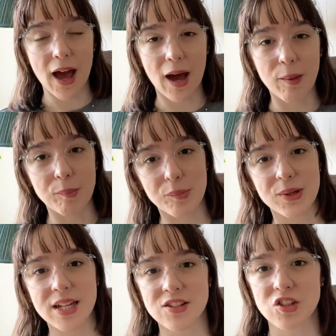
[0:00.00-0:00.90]
um,
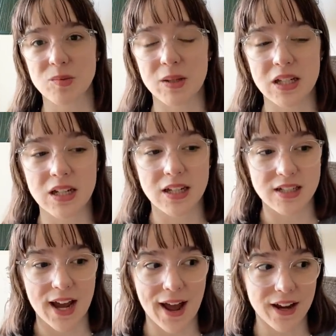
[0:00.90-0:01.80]
Bree has just been
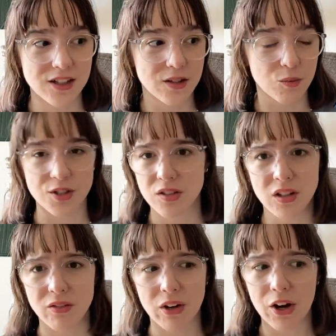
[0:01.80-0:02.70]
attacked. We're still
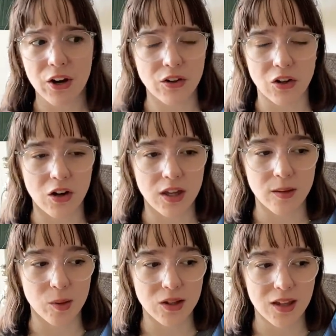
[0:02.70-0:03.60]
like very early on in
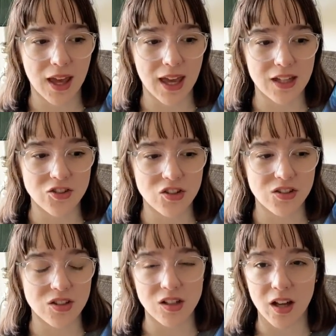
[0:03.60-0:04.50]
the book and
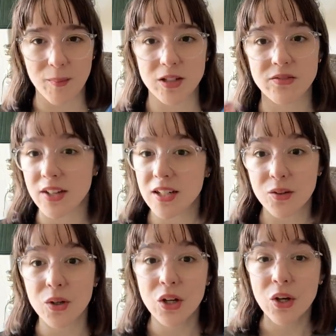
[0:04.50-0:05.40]
she's still coming to find out